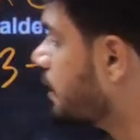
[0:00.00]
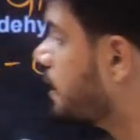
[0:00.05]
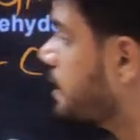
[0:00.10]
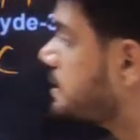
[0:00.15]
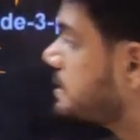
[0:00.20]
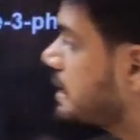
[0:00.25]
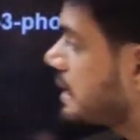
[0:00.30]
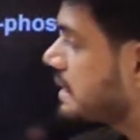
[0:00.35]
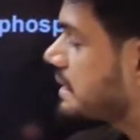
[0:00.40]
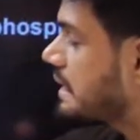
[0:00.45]

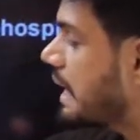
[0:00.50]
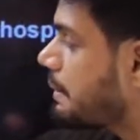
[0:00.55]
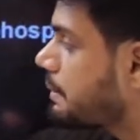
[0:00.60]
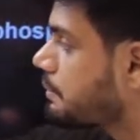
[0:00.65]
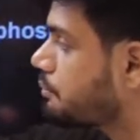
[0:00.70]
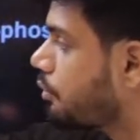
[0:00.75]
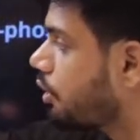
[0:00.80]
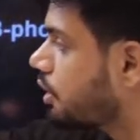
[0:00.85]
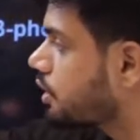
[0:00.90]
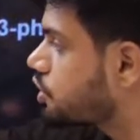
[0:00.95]
6 carbon
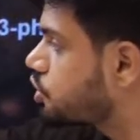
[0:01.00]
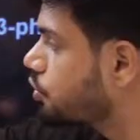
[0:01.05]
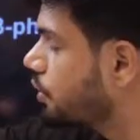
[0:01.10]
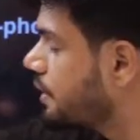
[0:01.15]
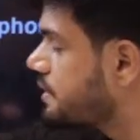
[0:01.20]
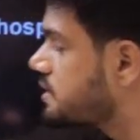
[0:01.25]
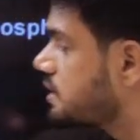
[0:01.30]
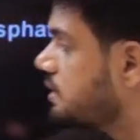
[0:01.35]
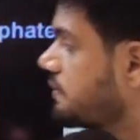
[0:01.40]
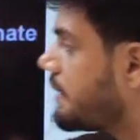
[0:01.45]
molecule
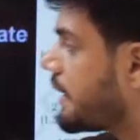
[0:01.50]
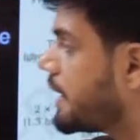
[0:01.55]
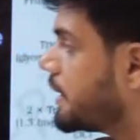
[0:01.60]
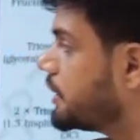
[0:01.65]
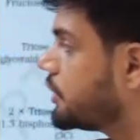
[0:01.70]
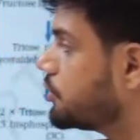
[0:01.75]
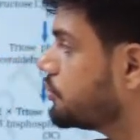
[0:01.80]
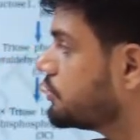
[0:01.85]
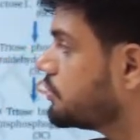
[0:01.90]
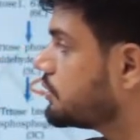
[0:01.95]
is divided
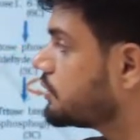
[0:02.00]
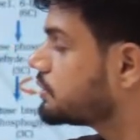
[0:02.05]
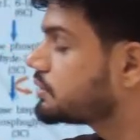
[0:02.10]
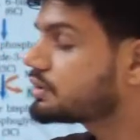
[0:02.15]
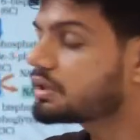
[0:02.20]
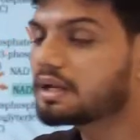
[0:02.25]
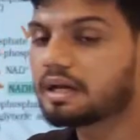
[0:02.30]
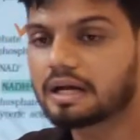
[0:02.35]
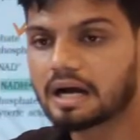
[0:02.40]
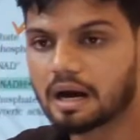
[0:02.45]
into
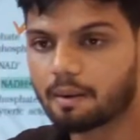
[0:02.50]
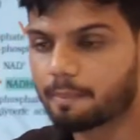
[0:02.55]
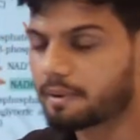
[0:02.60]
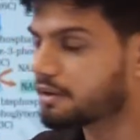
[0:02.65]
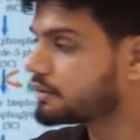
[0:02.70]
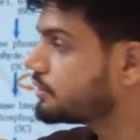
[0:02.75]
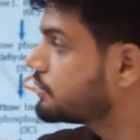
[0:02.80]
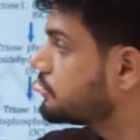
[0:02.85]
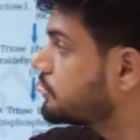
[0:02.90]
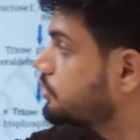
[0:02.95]
3
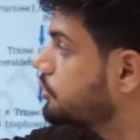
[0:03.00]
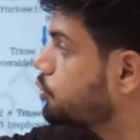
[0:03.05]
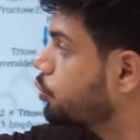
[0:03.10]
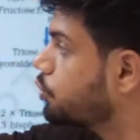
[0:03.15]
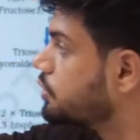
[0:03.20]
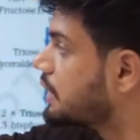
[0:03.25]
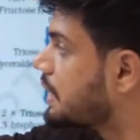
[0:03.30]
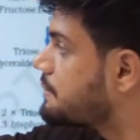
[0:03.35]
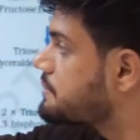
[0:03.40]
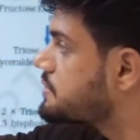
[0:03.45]
carbon 2
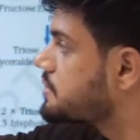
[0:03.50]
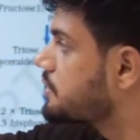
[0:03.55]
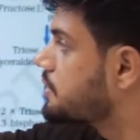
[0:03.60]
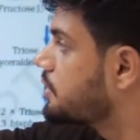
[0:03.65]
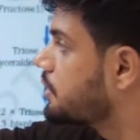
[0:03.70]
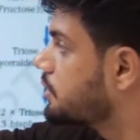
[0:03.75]
times.